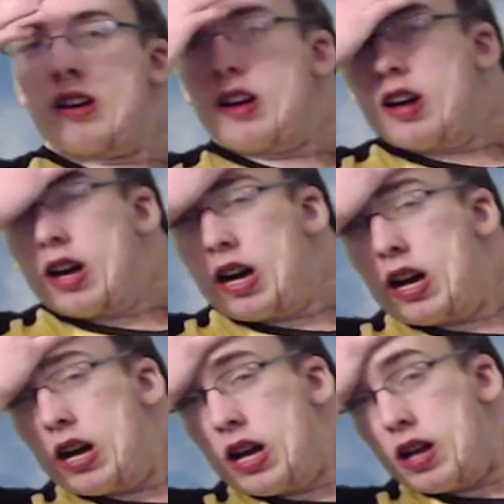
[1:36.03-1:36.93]

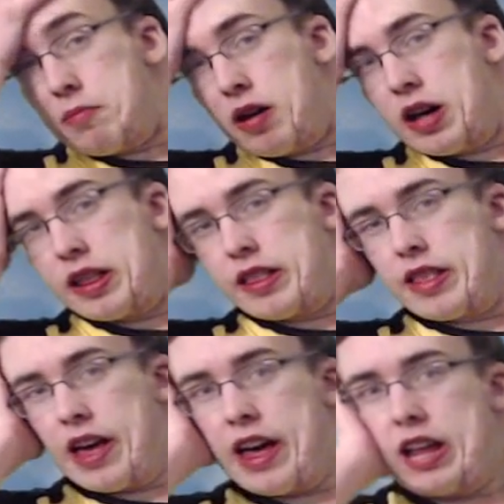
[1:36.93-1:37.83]
Am I
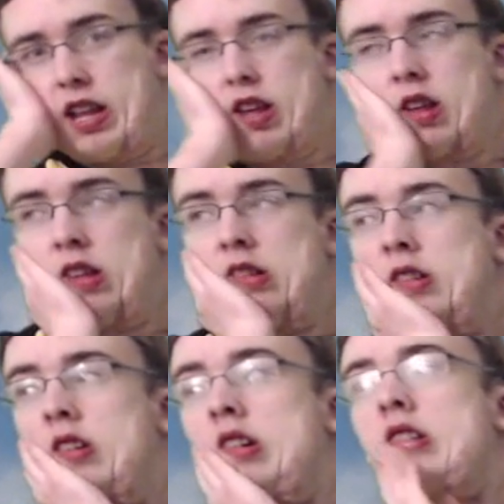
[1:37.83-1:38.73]
dead?
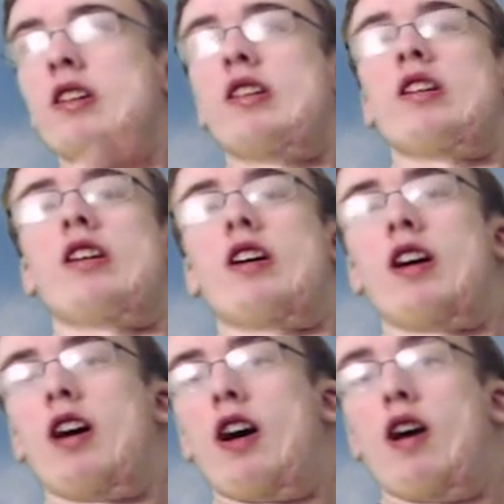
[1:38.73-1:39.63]

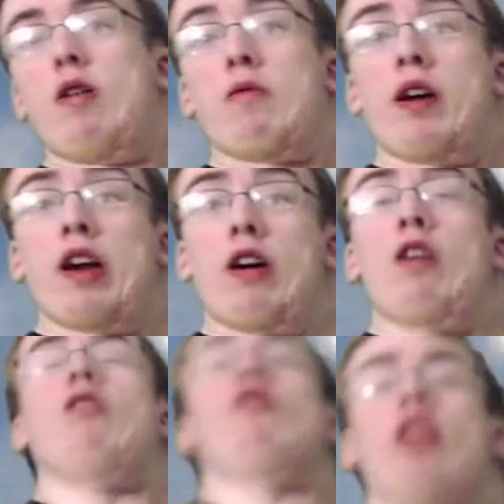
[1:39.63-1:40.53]
Oh, wait, hold